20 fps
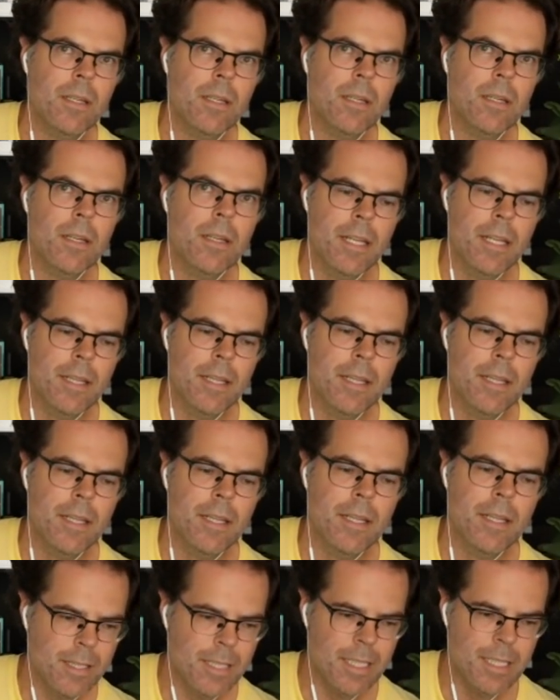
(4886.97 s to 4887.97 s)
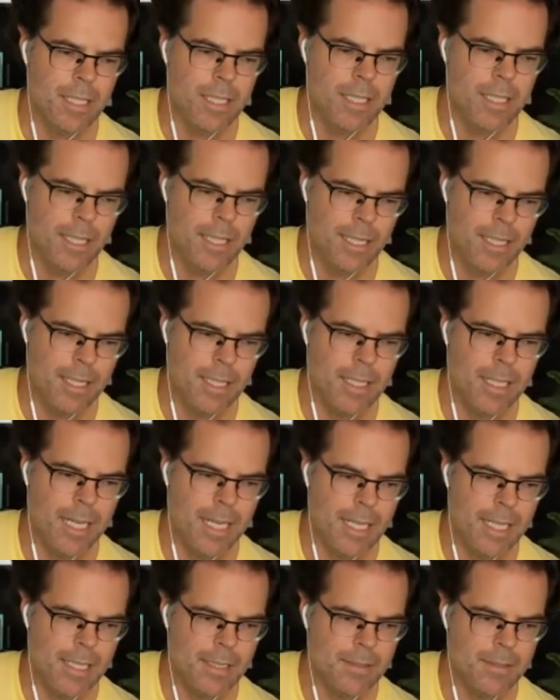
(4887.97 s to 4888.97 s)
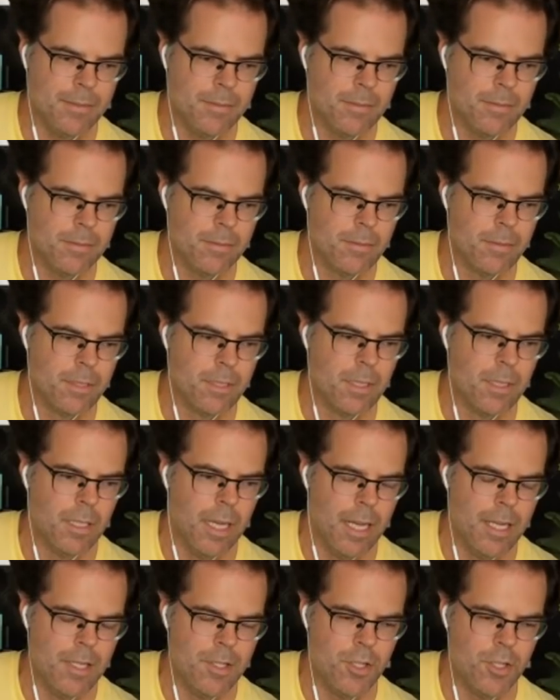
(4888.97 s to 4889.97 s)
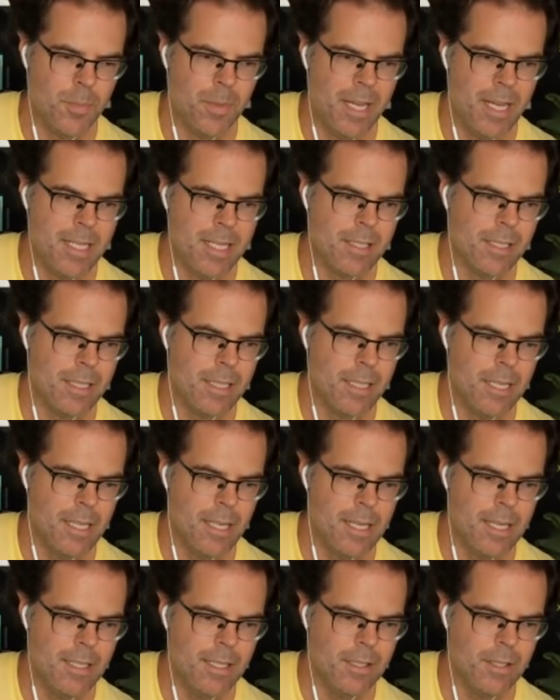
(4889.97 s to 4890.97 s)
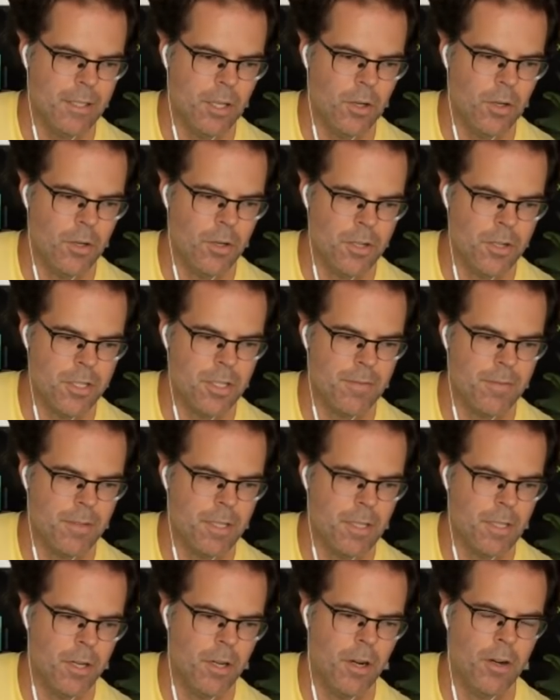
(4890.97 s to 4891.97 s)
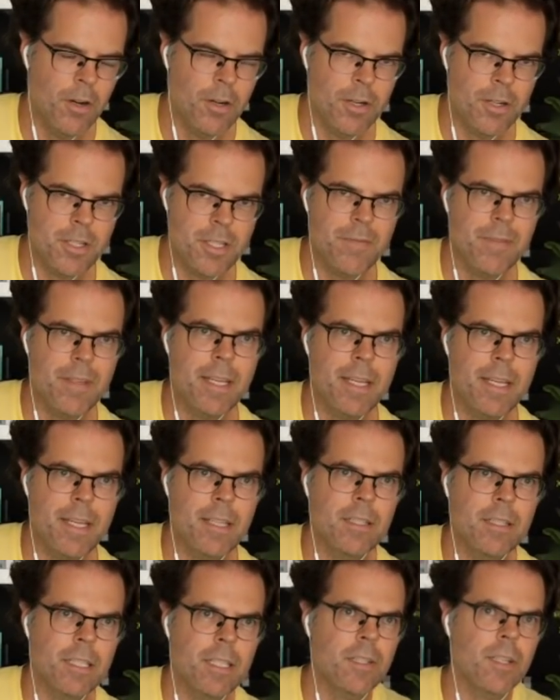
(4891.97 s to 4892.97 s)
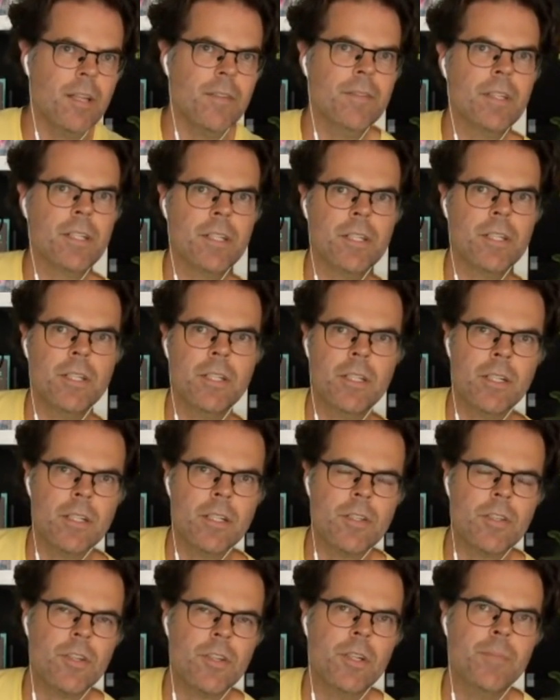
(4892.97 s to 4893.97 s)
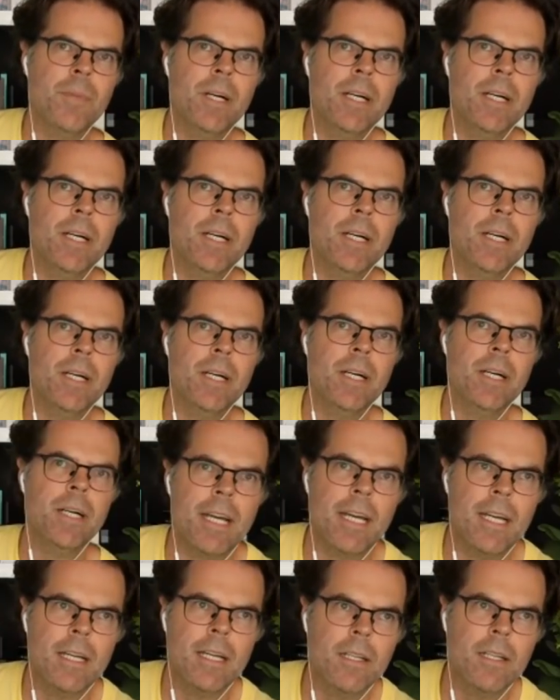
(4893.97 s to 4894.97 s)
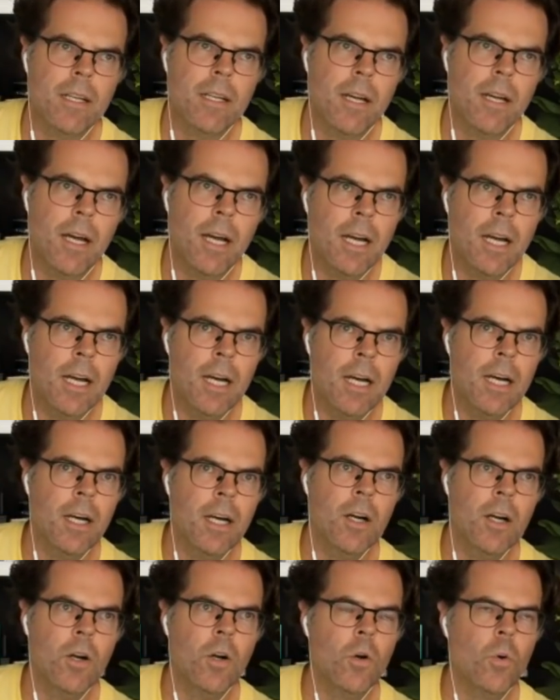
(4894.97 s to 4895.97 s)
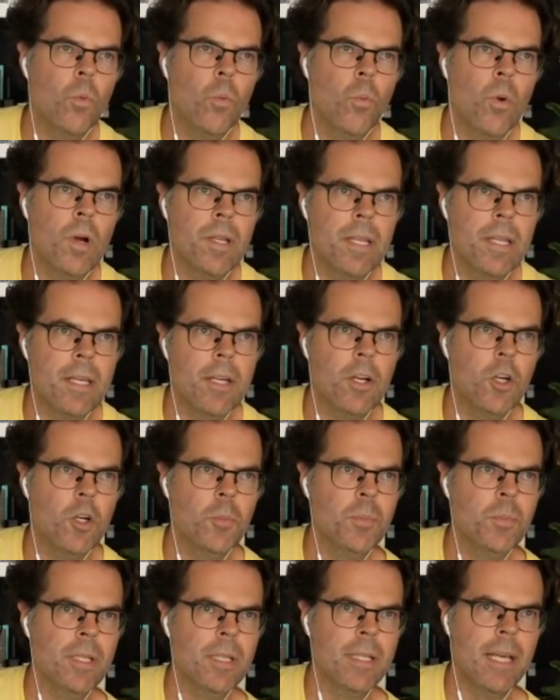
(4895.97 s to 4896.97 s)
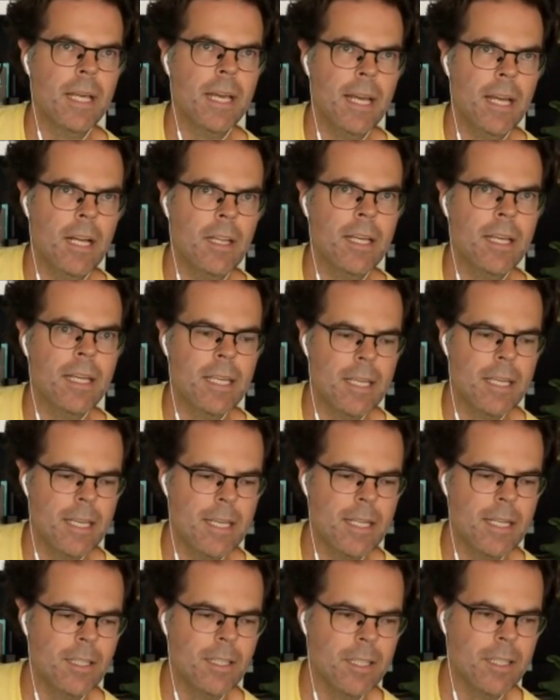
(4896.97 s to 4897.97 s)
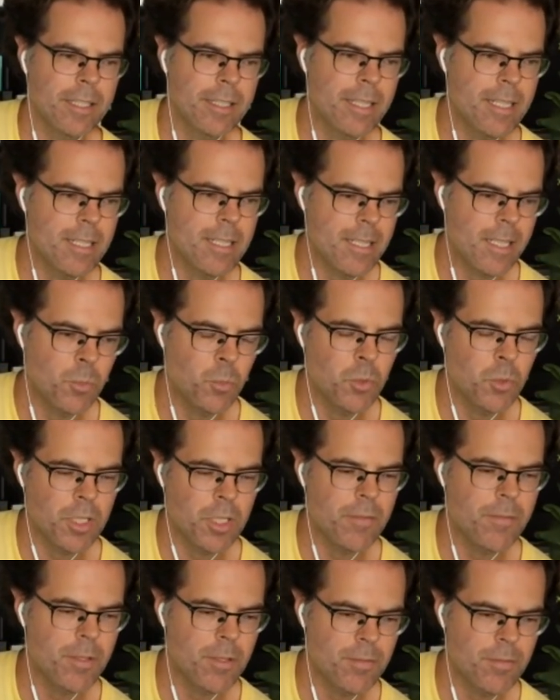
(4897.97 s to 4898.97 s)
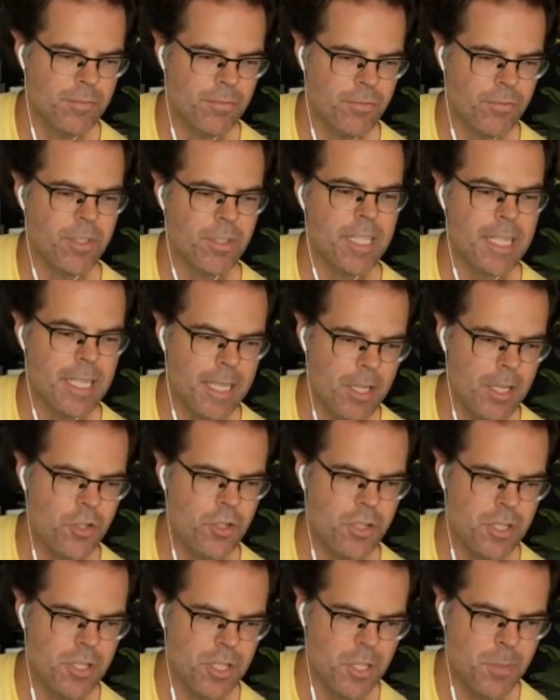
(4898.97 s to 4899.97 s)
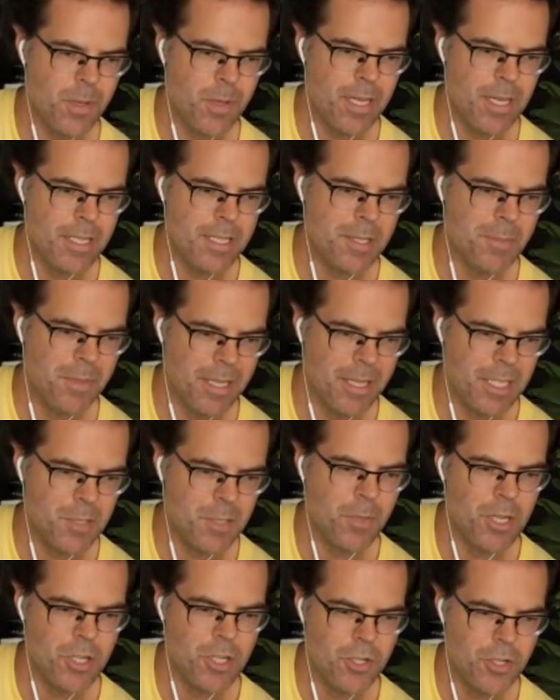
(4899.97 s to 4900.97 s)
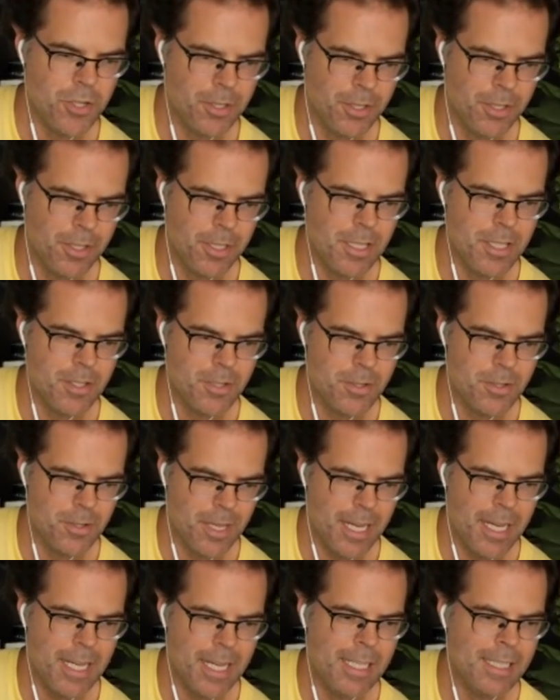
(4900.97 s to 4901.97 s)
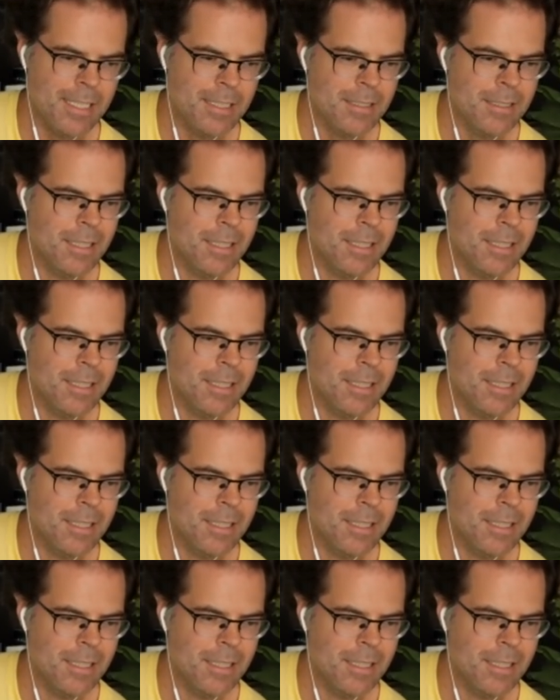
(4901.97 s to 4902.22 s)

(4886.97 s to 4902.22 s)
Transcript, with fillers: in the Eataly in LA. And so basically the Ed- nice. the owners of the owners of Eataly love their yogurt so much that uh, when they opened the LA Eataly, they said, we'll give you free kitchen space to make as much yogurt as you can